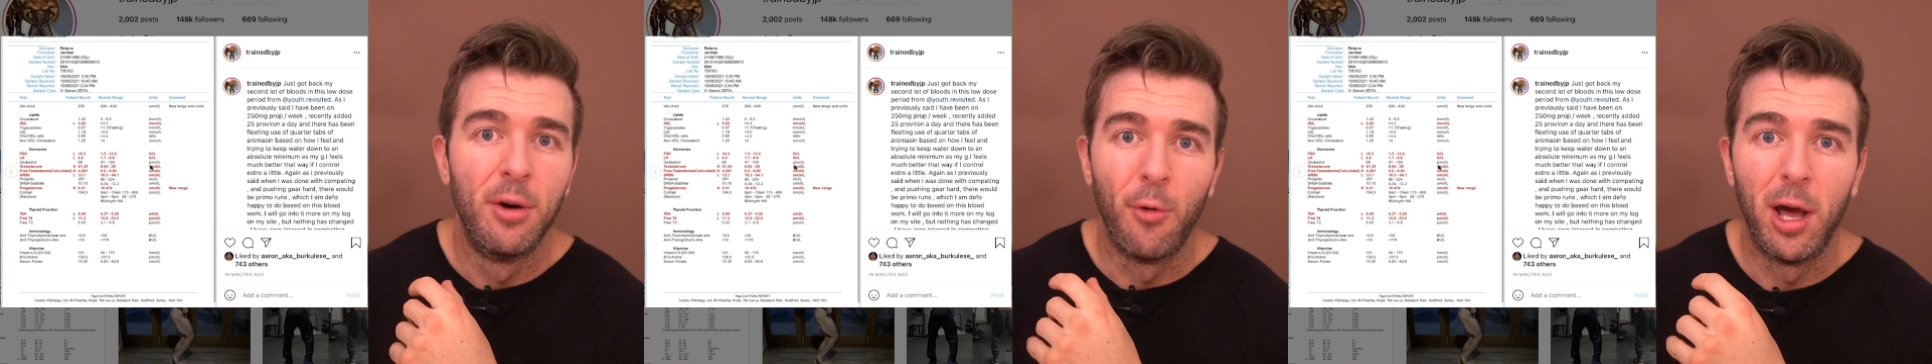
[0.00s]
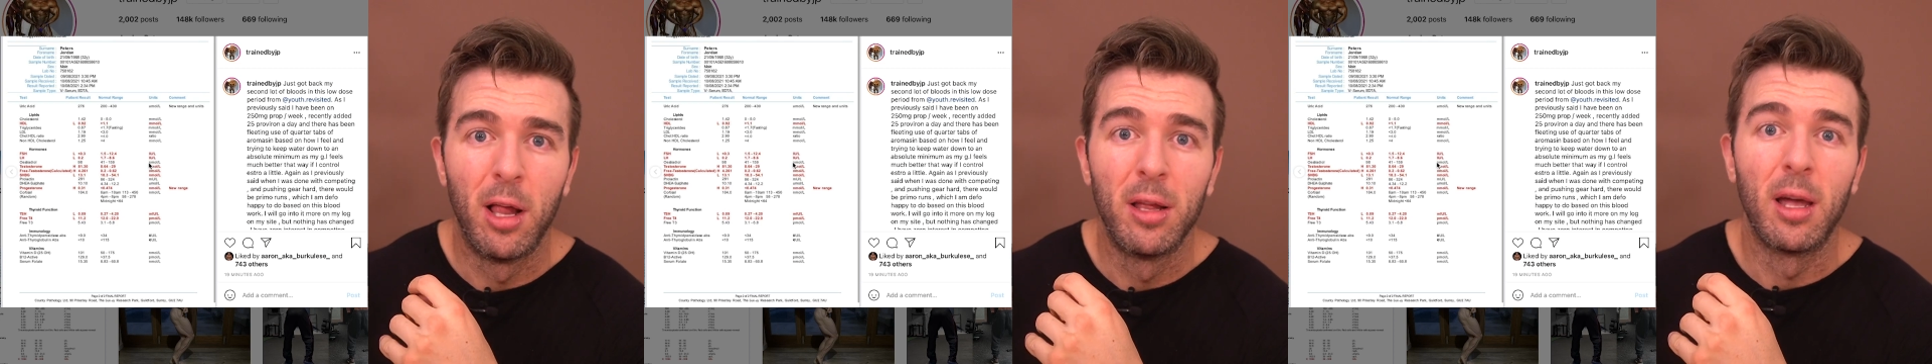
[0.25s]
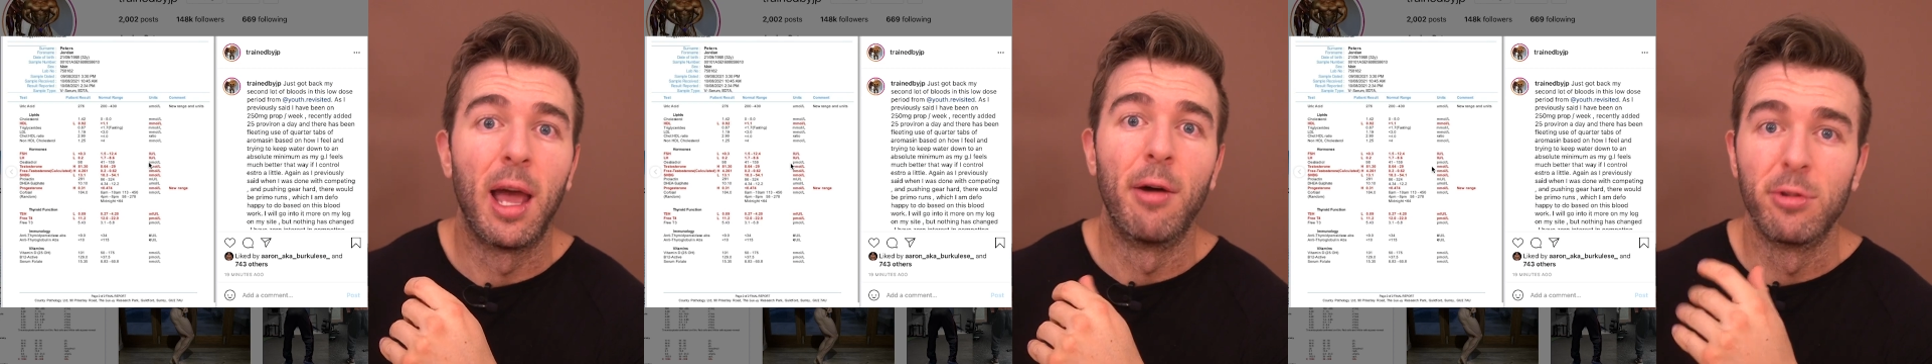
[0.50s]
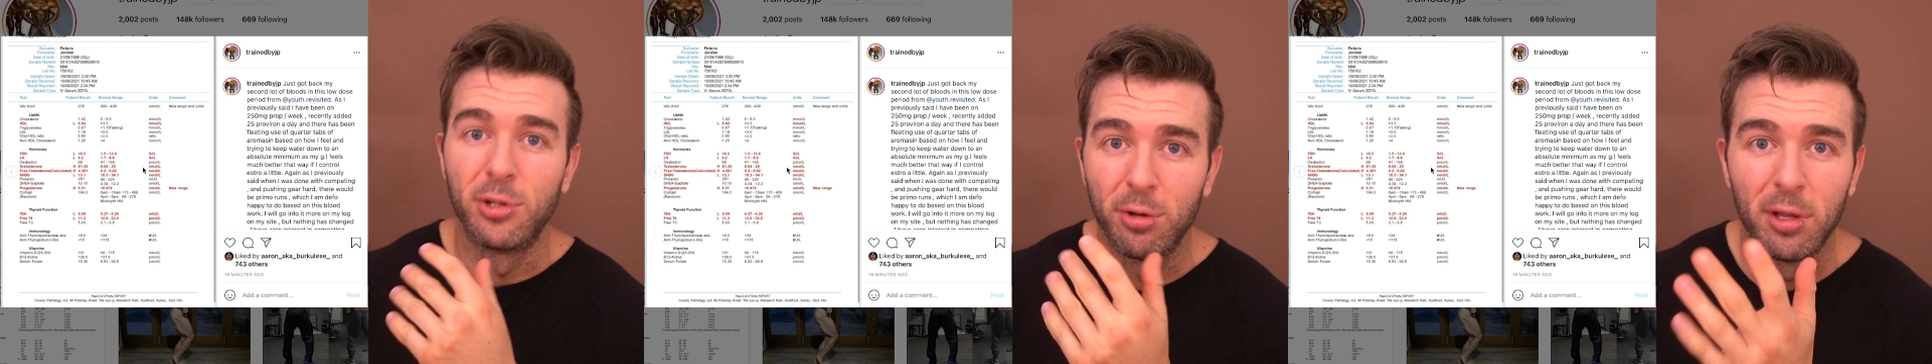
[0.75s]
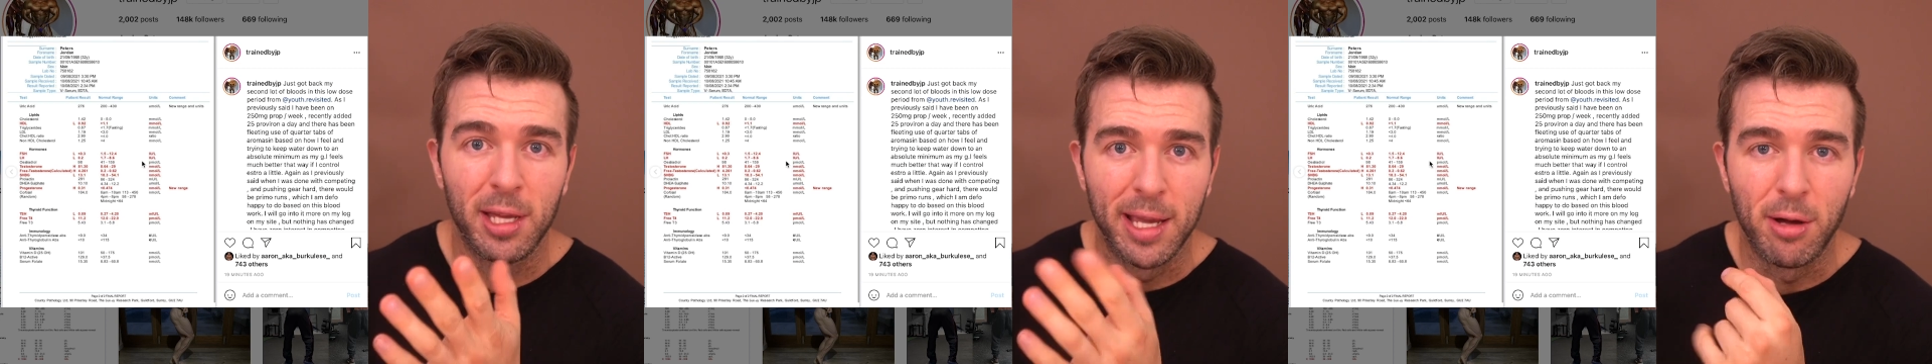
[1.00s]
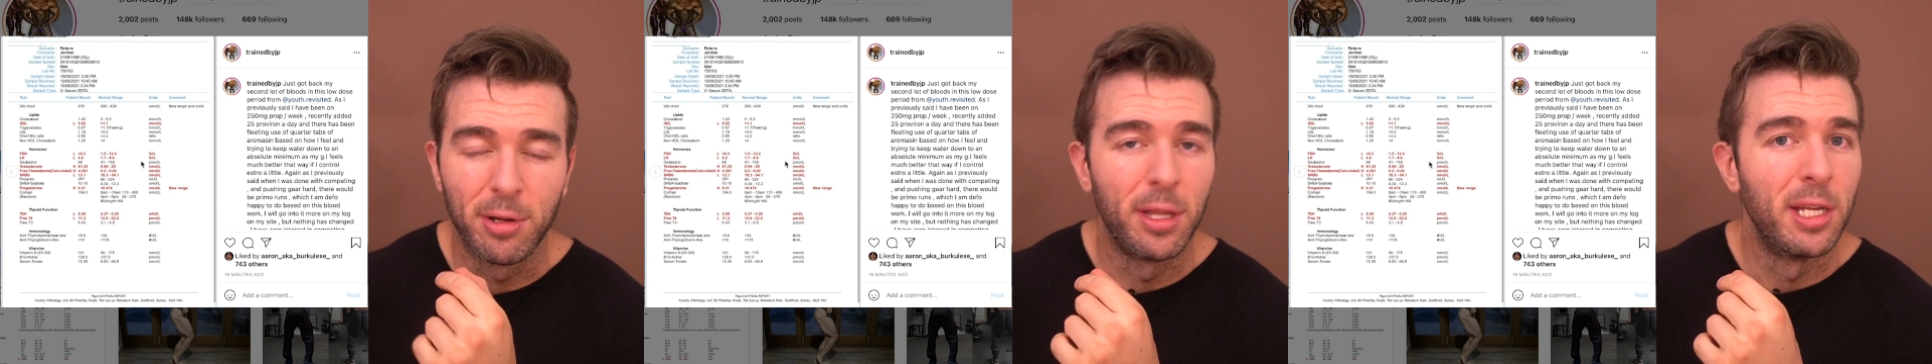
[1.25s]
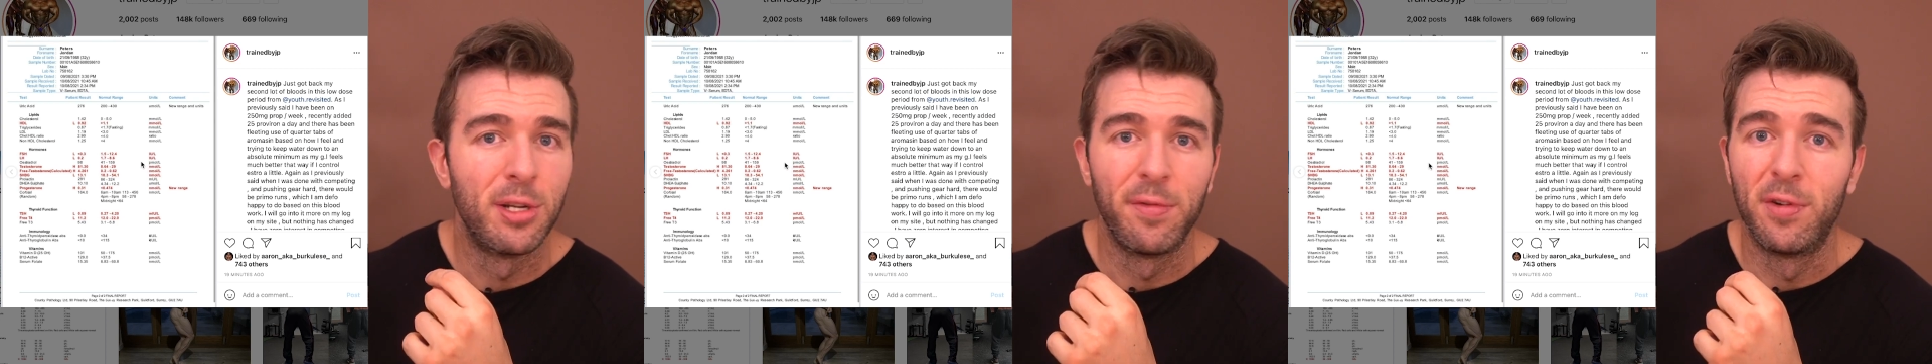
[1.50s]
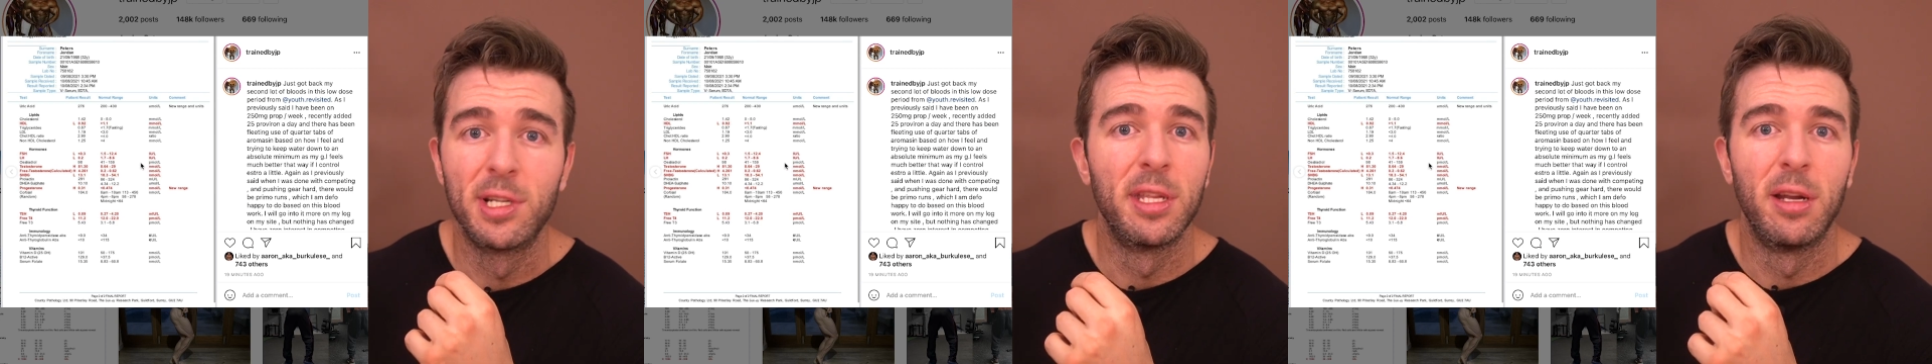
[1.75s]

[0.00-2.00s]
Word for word: Well, I will show you the calculation first,